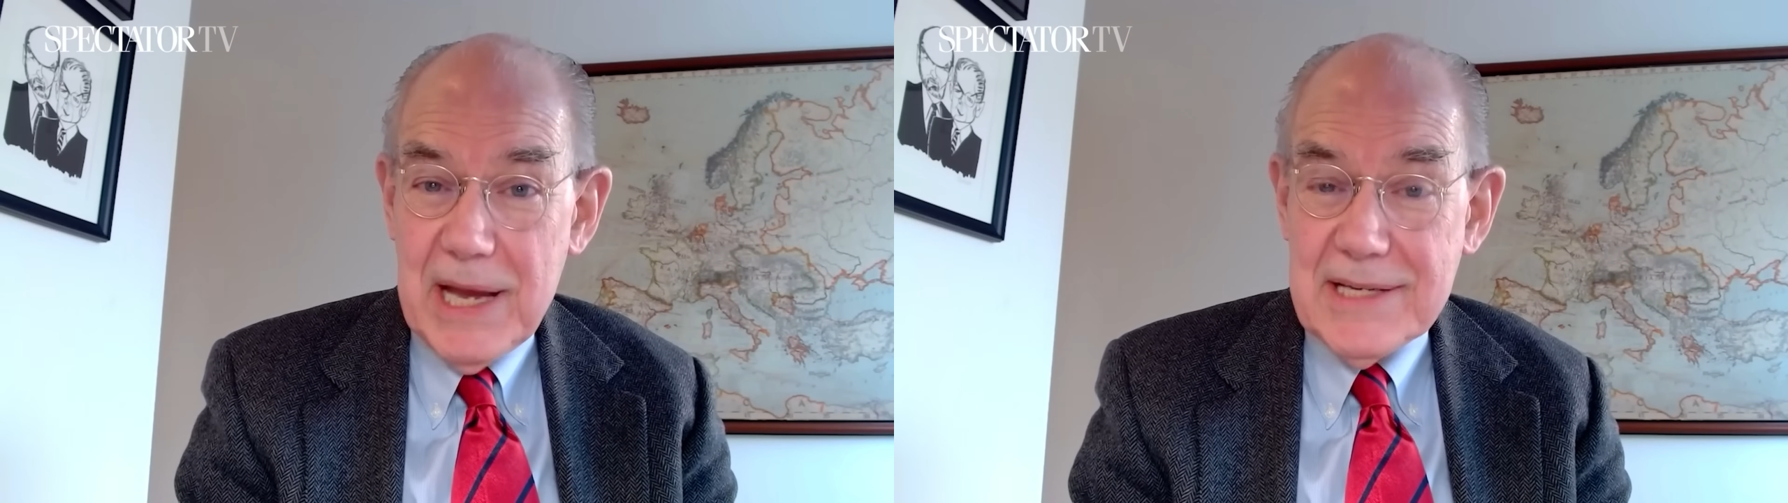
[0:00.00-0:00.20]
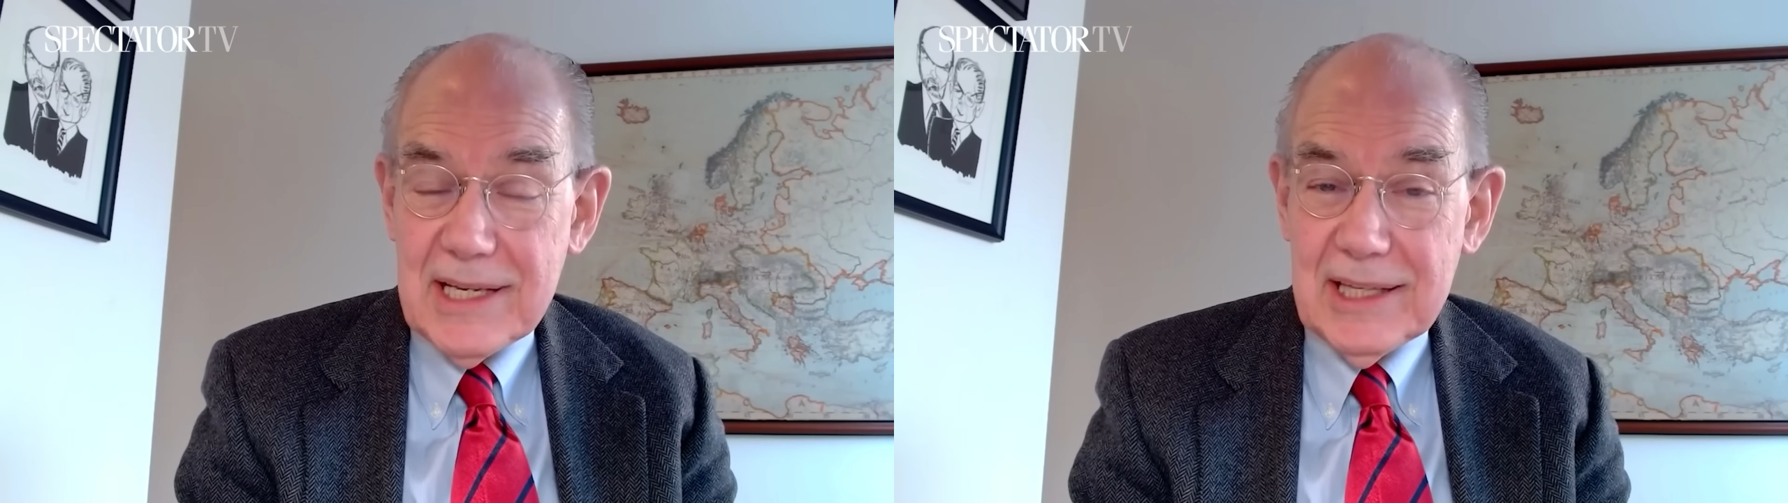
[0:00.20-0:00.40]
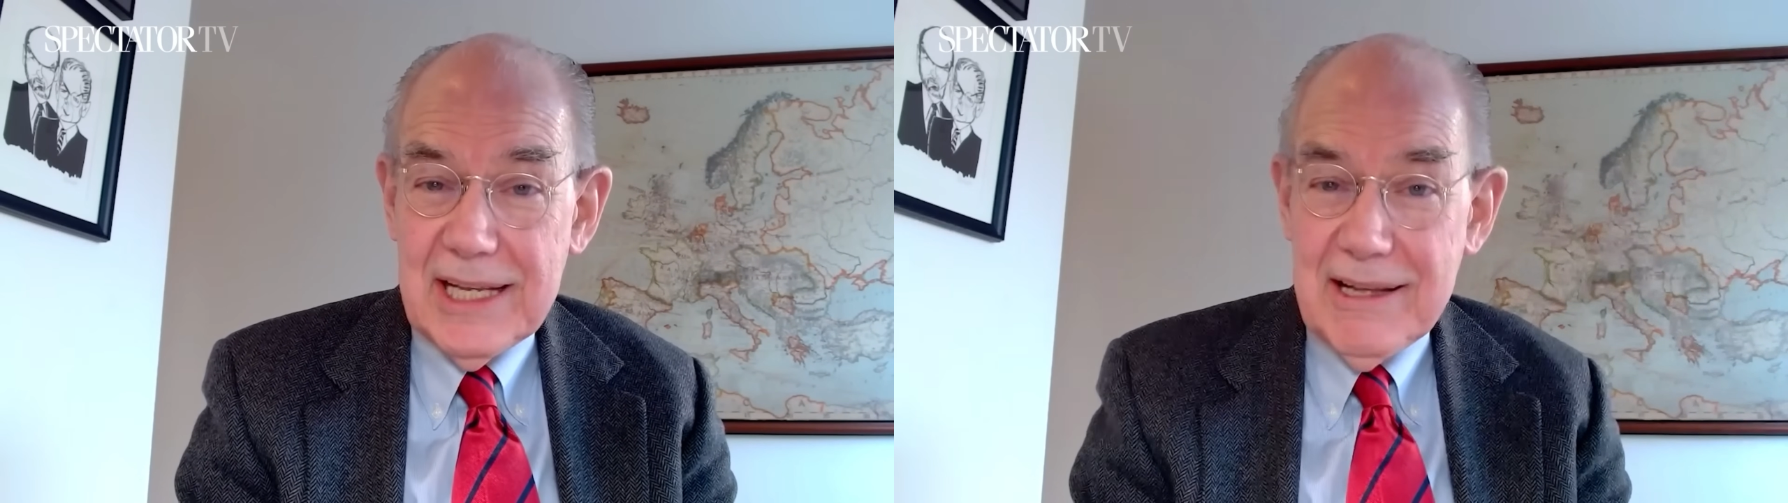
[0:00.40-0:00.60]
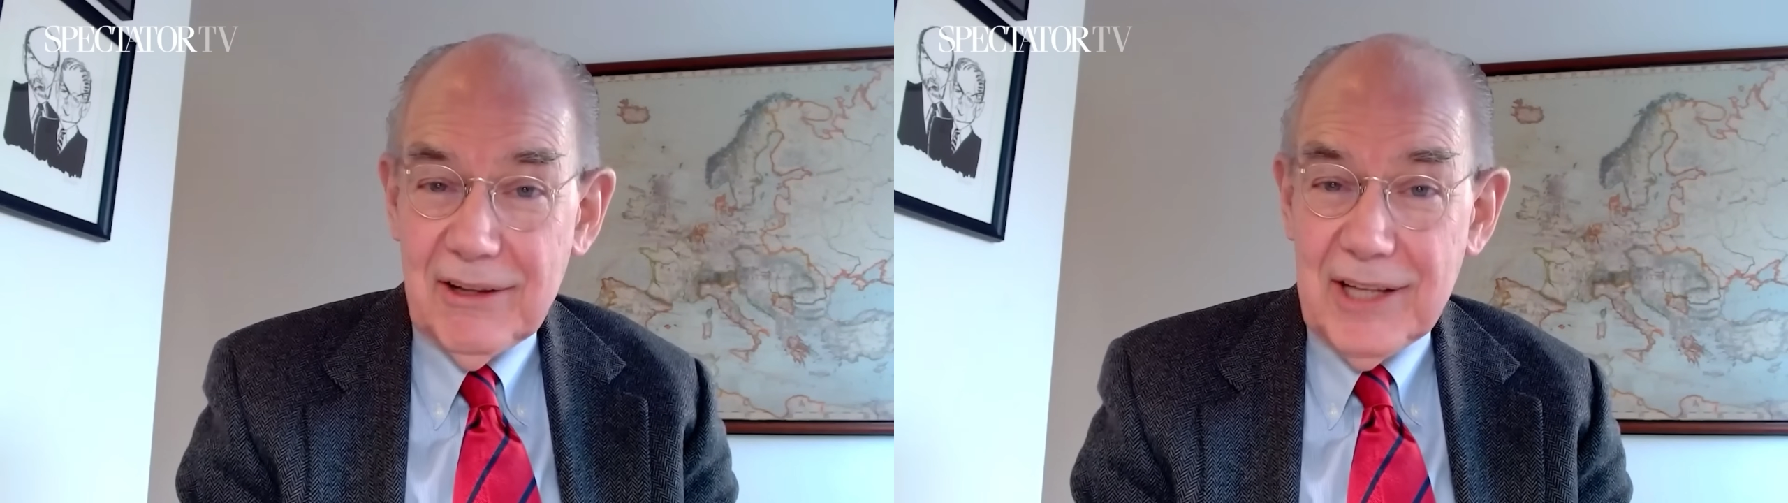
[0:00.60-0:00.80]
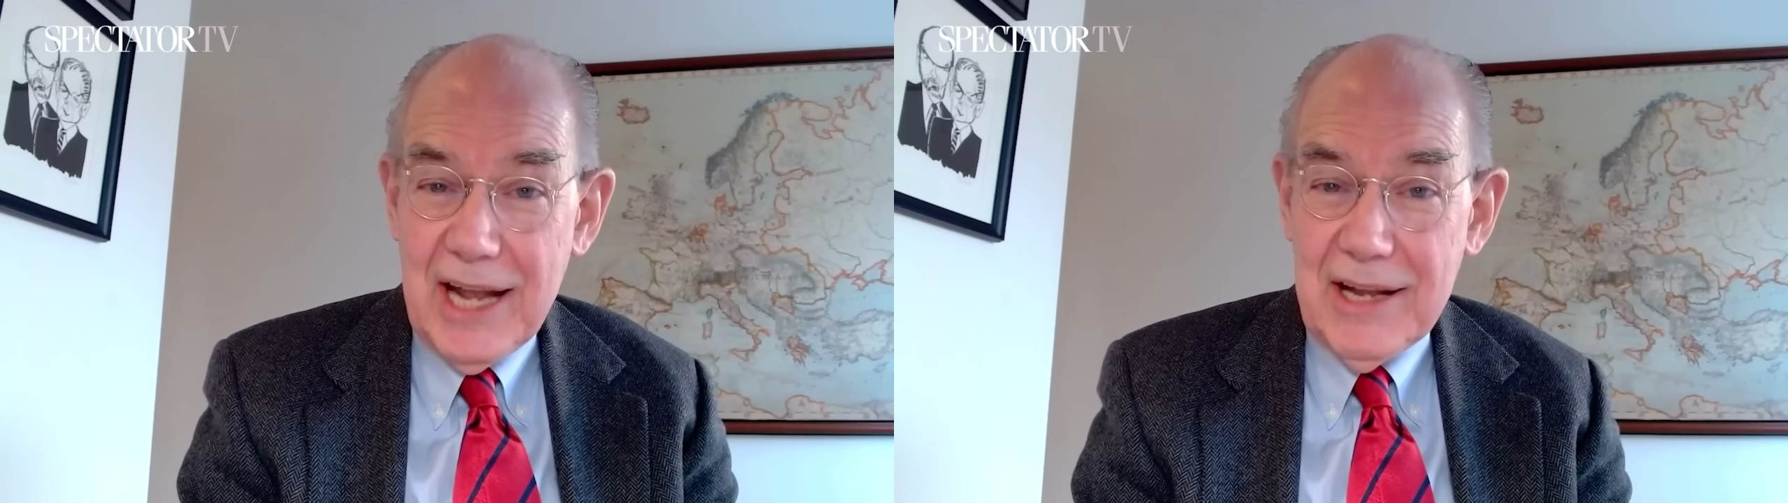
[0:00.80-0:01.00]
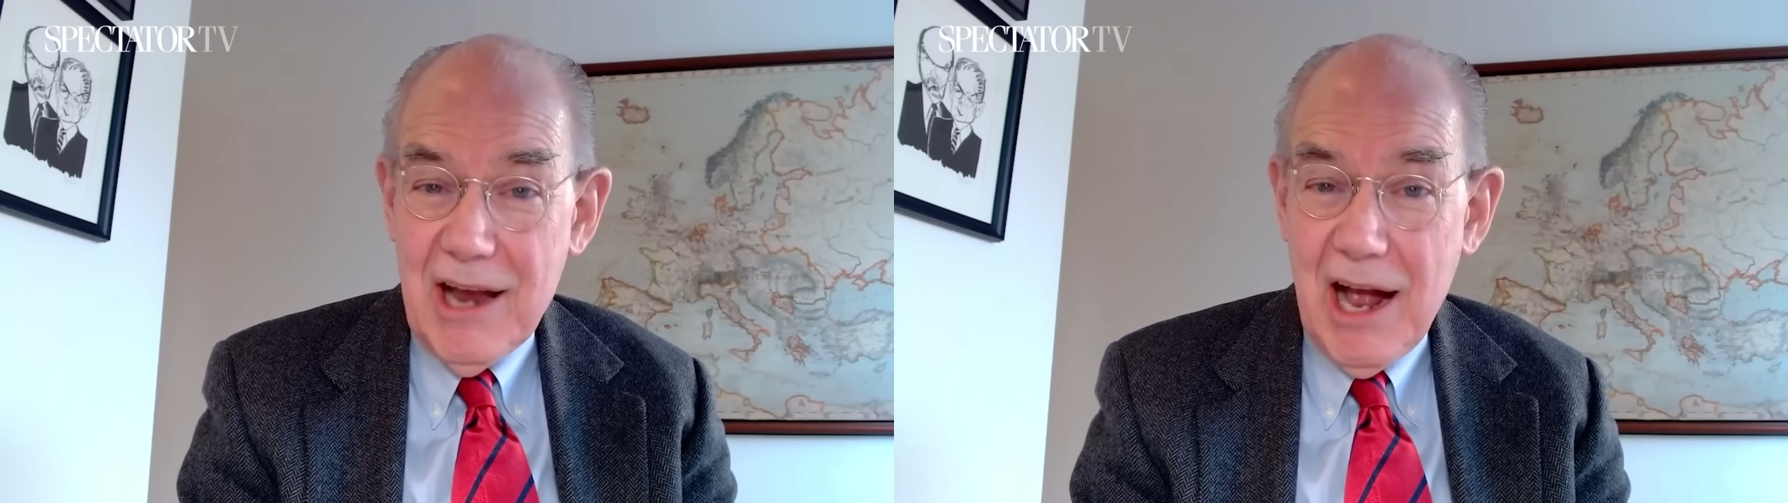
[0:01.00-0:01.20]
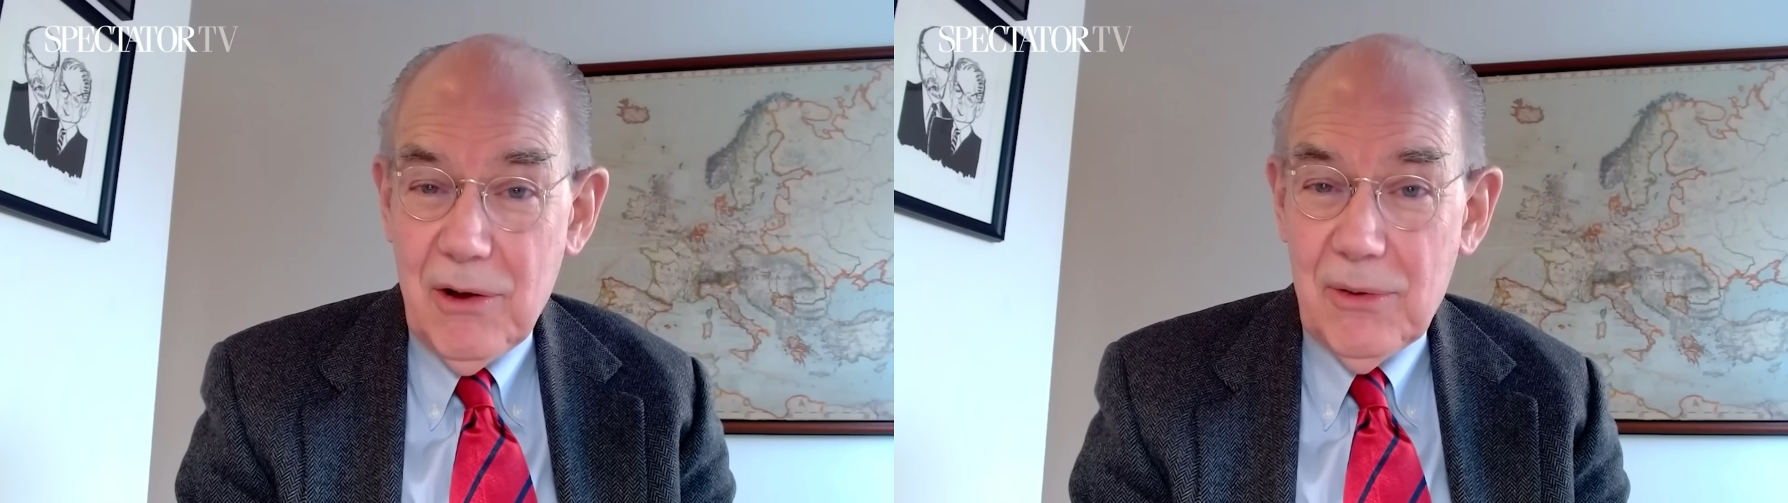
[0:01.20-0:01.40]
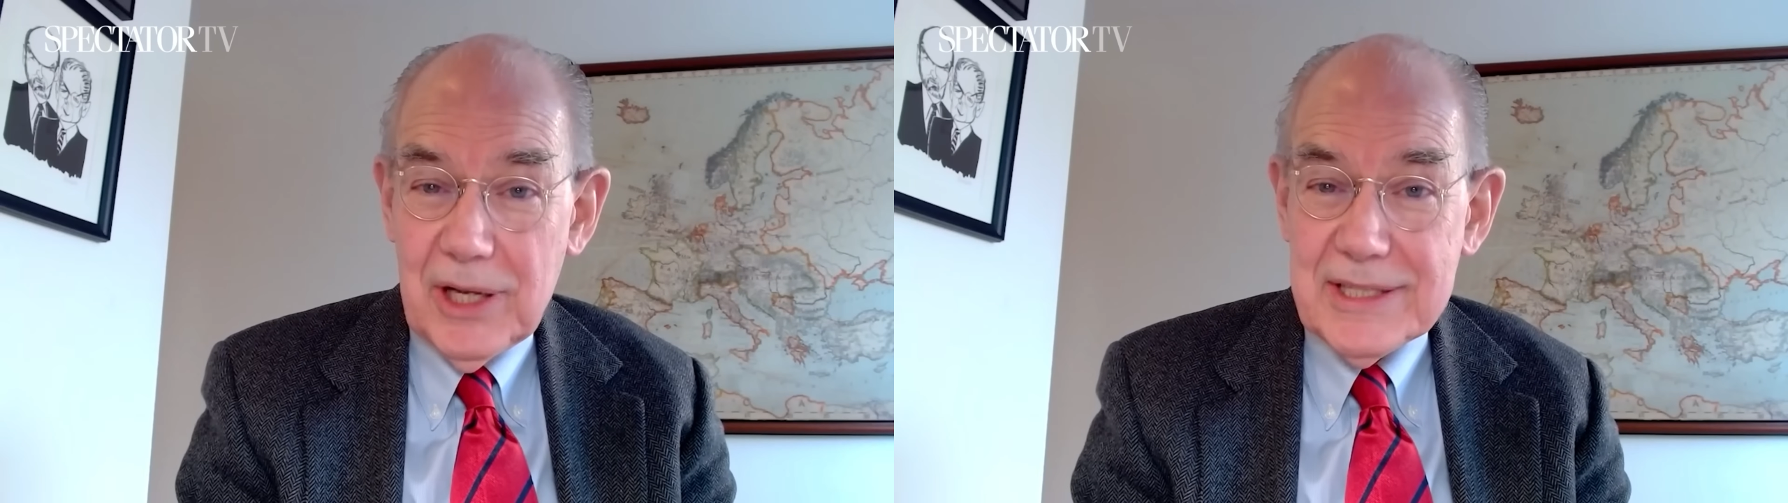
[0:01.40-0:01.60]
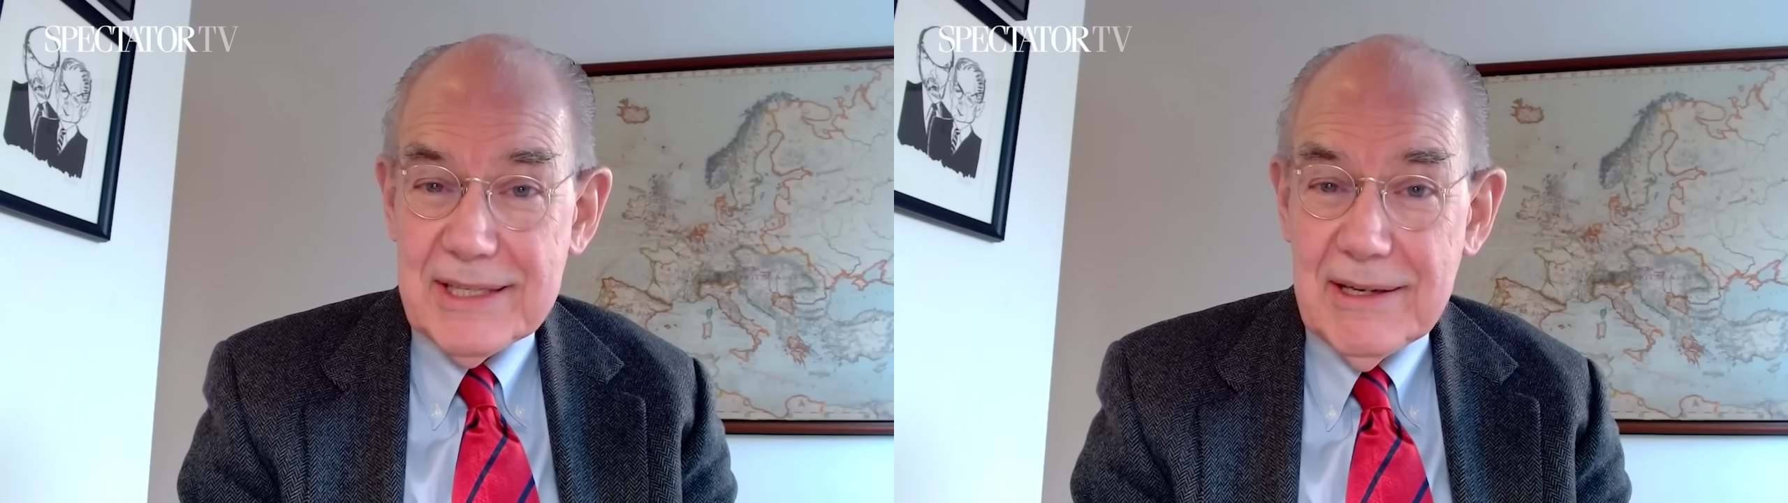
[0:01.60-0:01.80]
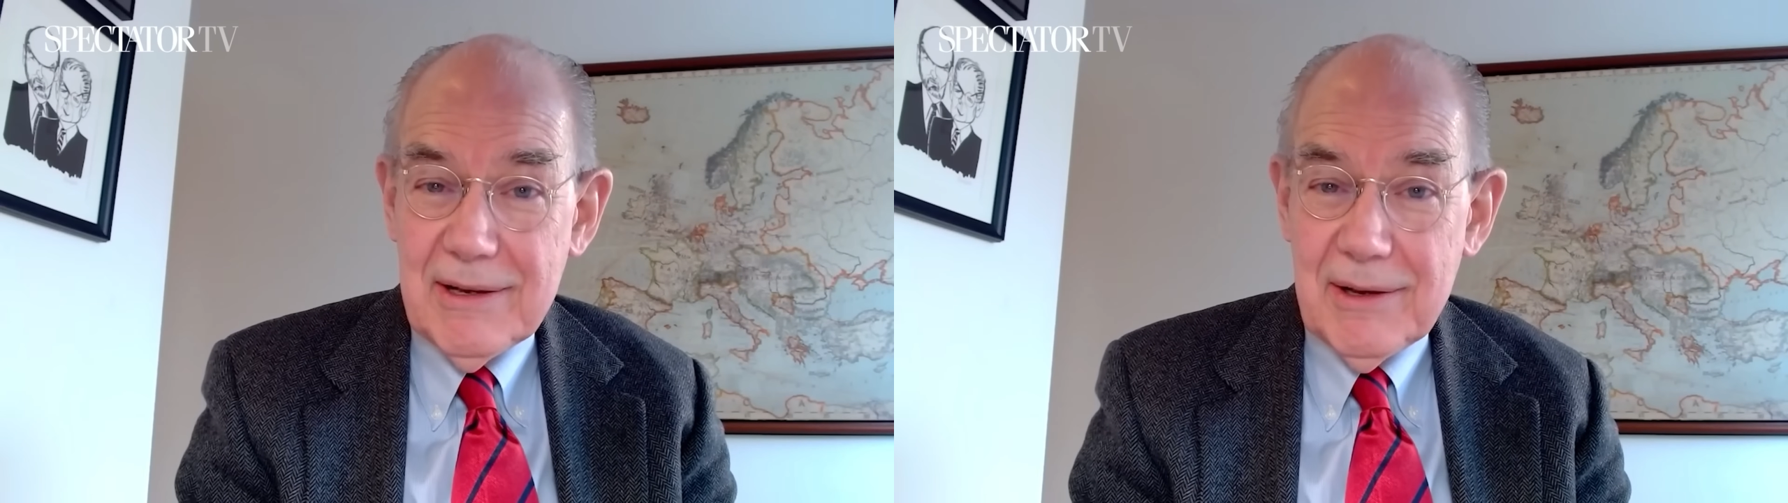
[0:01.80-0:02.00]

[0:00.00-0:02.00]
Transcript: basically tell Netanyahu, let's